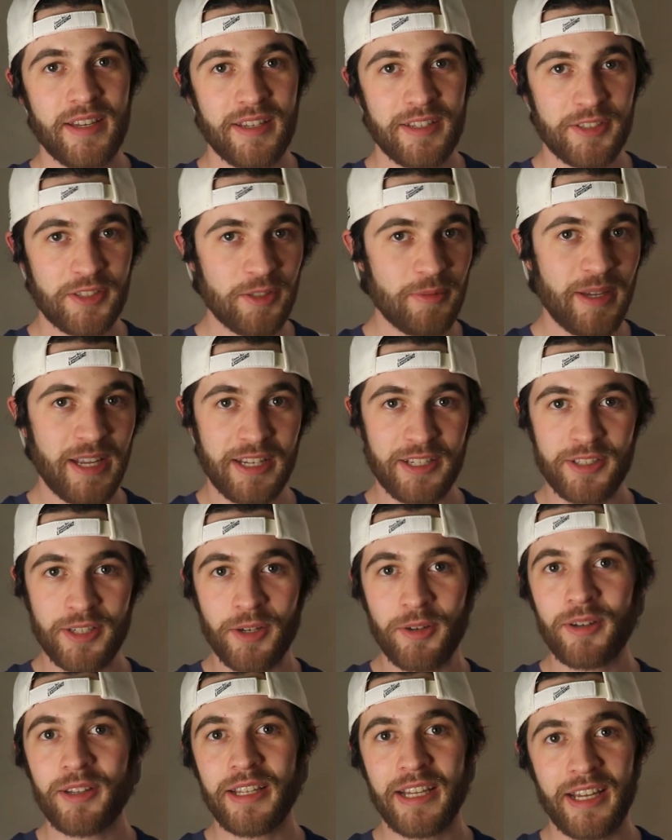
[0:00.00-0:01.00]
Subban,
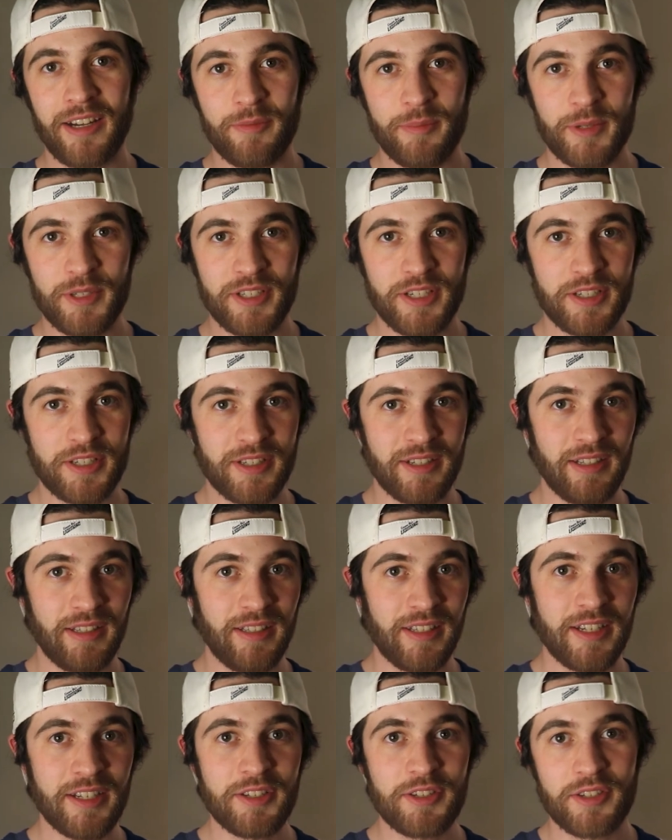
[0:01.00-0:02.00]
totally out of position,
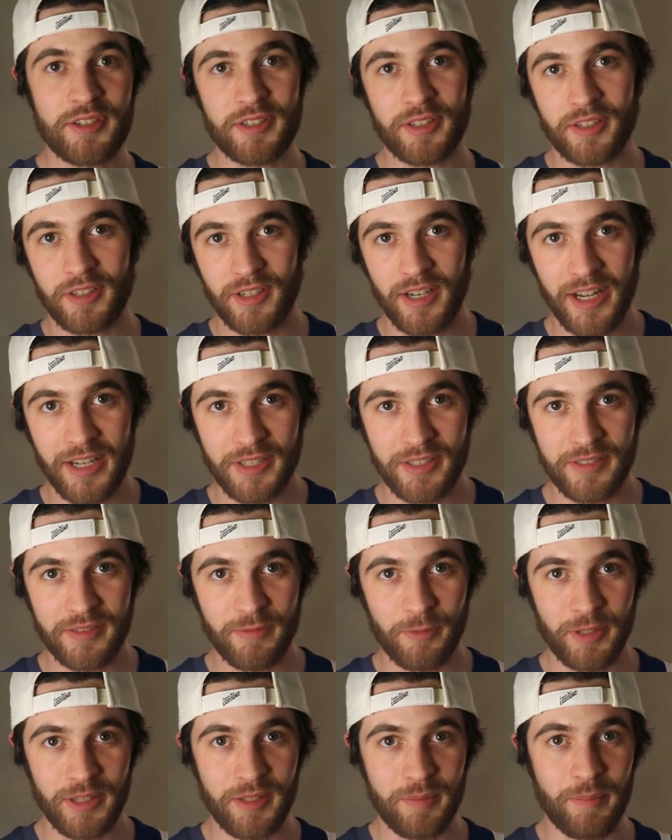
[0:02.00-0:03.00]
lunges across
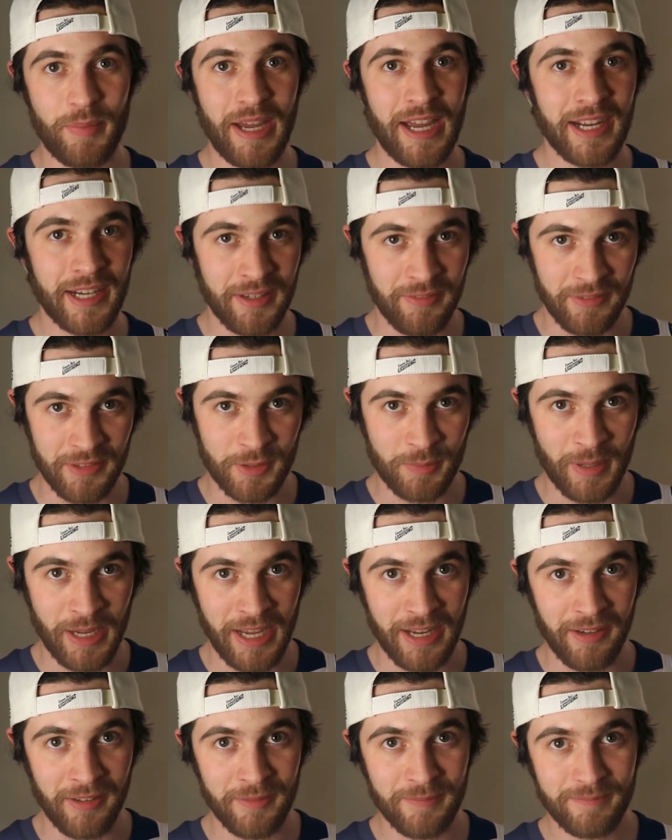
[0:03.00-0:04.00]
with the back of his
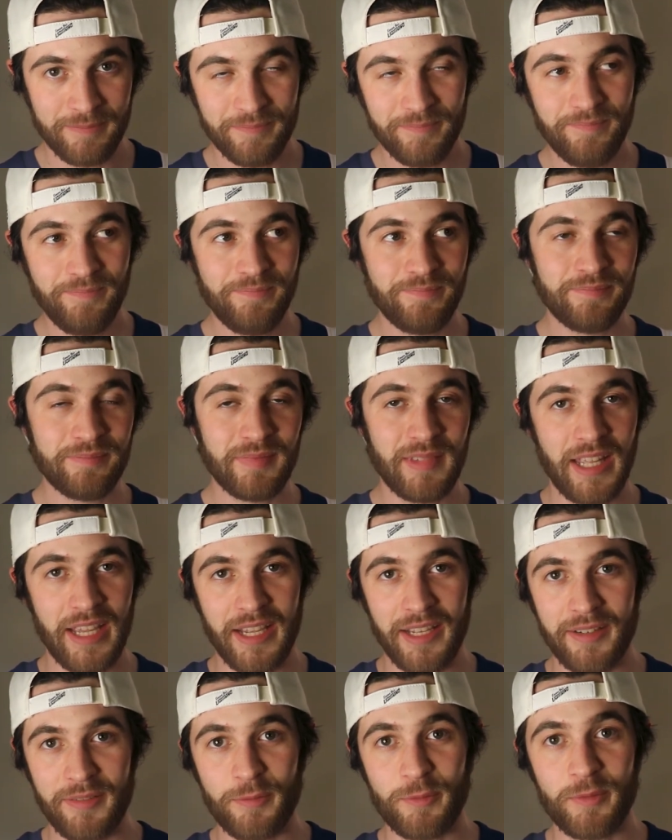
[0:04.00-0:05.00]
paddle
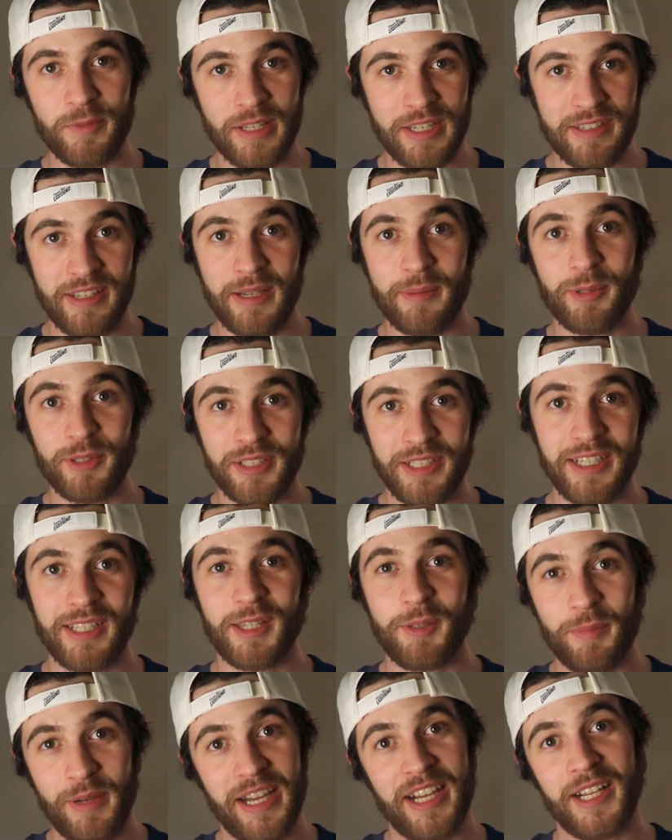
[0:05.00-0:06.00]
and is able to get
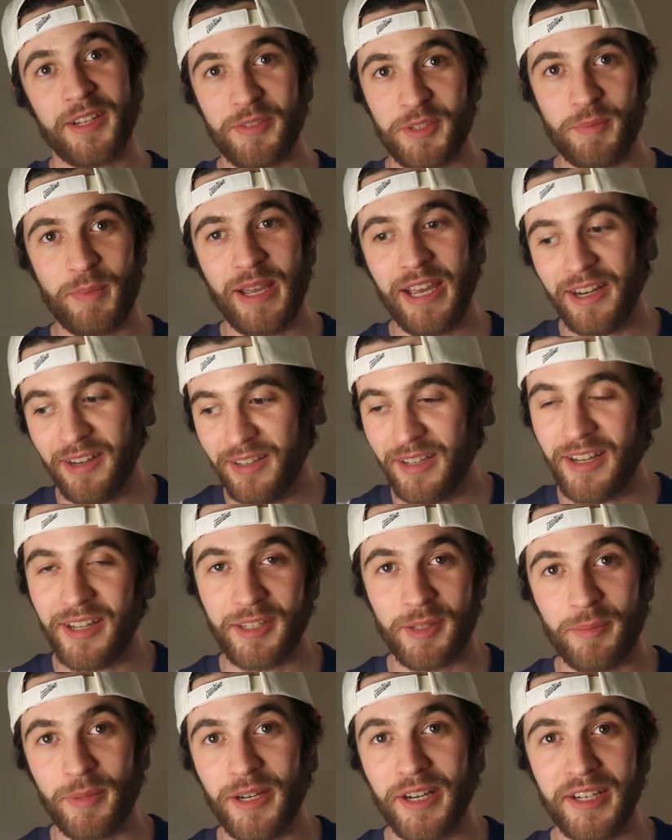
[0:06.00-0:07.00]
the back of his paddle on
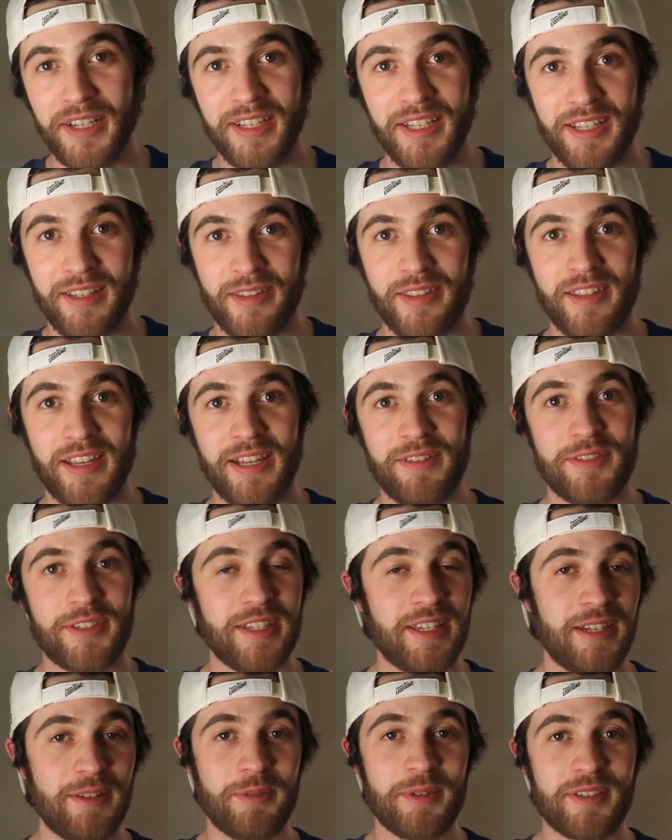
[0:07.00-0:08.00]
the puck and saves
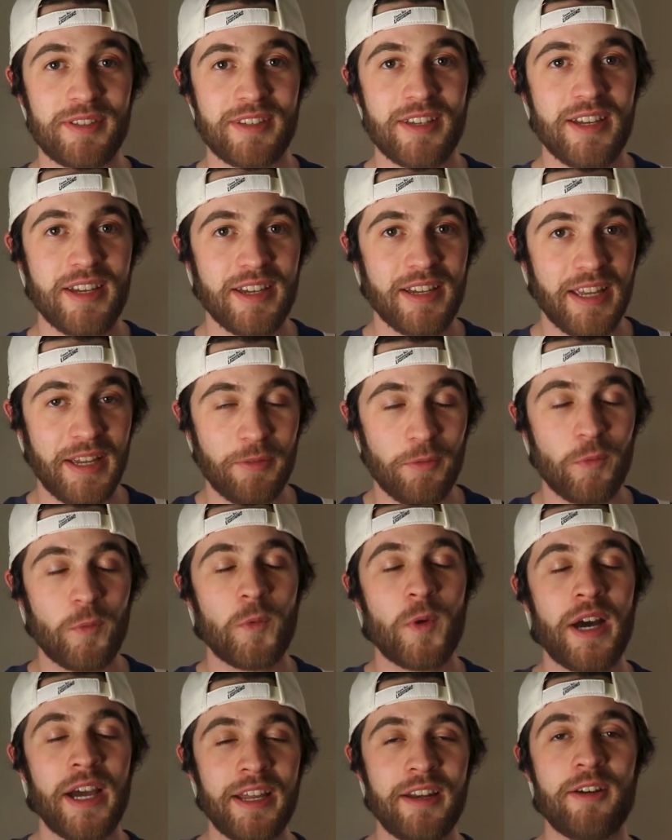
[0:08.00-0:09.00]
it. It was a
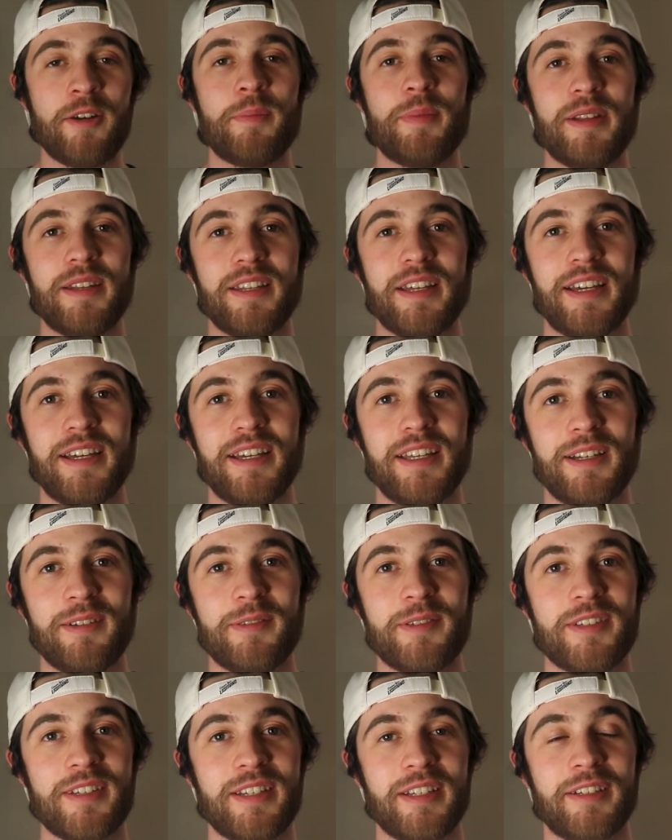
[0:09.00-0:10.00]
wide open net, and it
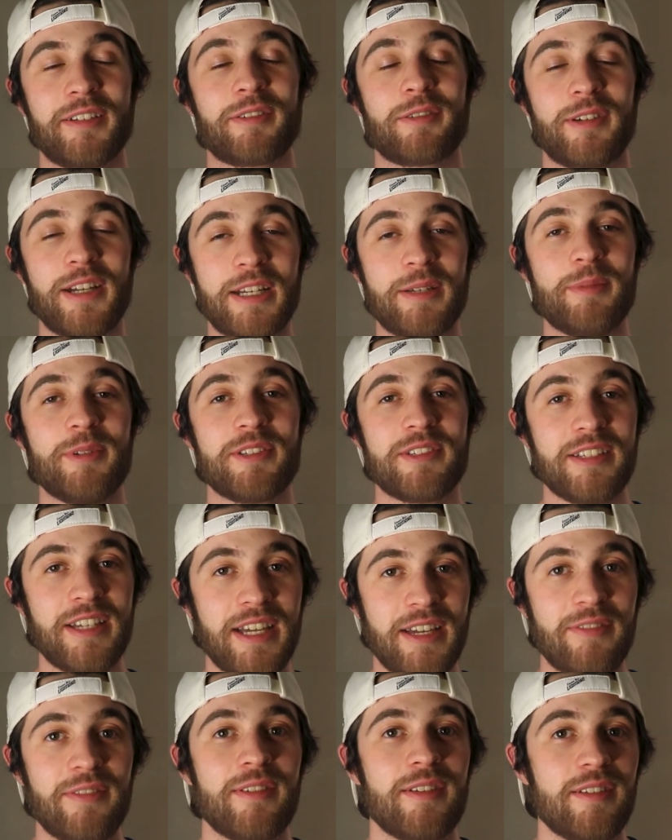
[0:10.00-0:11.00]
was an incredible
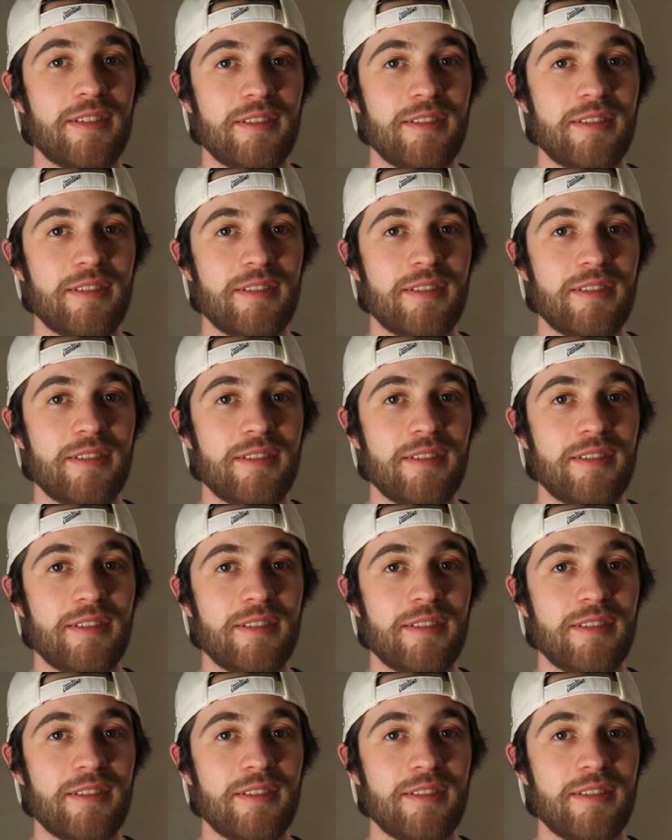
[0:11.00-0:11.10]
save.